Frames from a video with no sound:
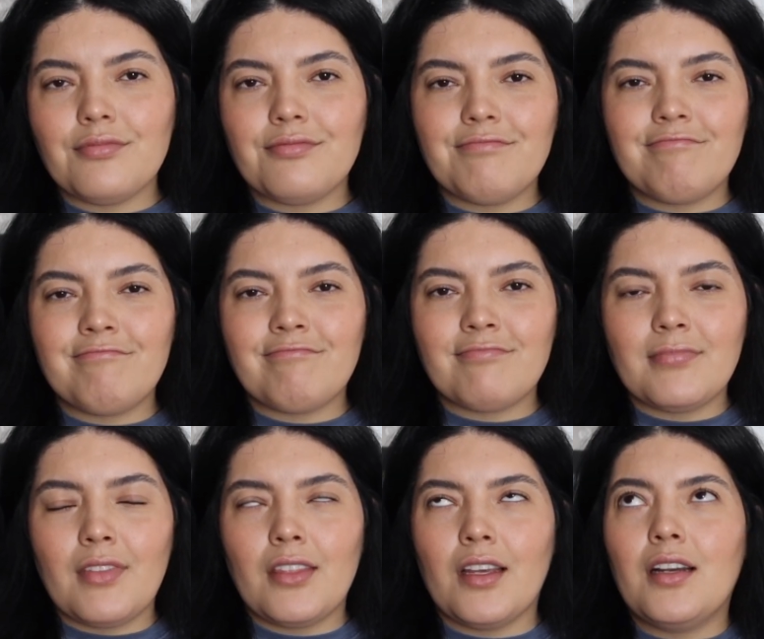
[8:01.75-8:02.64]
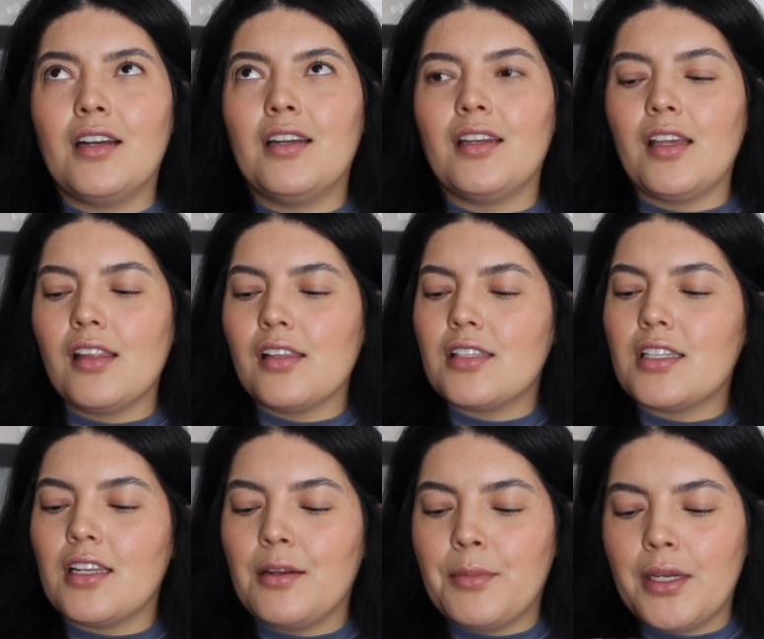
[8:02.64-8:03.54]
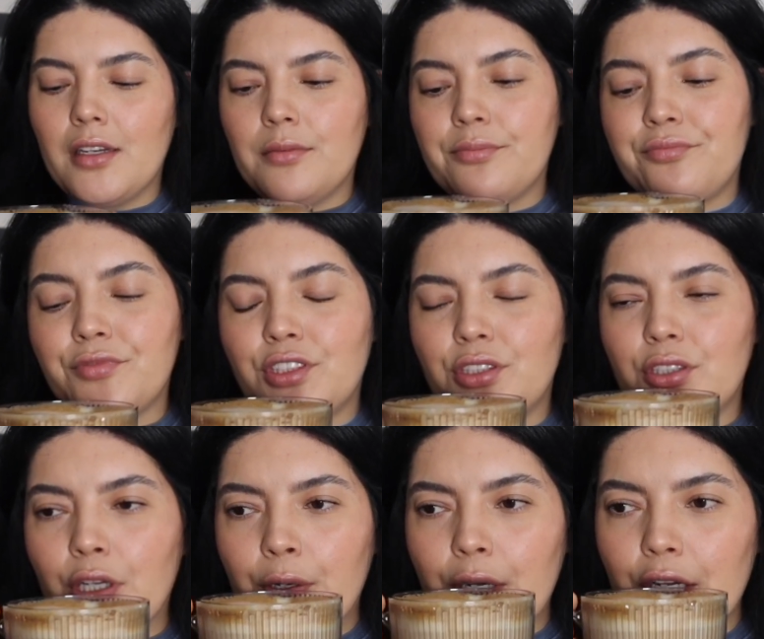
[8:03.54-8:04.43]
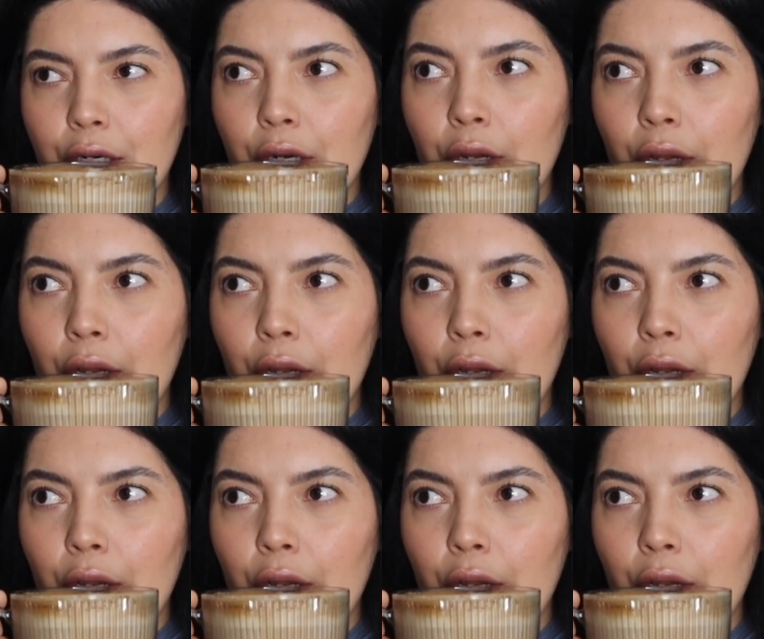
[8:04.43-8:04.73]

Mm, the honey, the cinnamon, so good.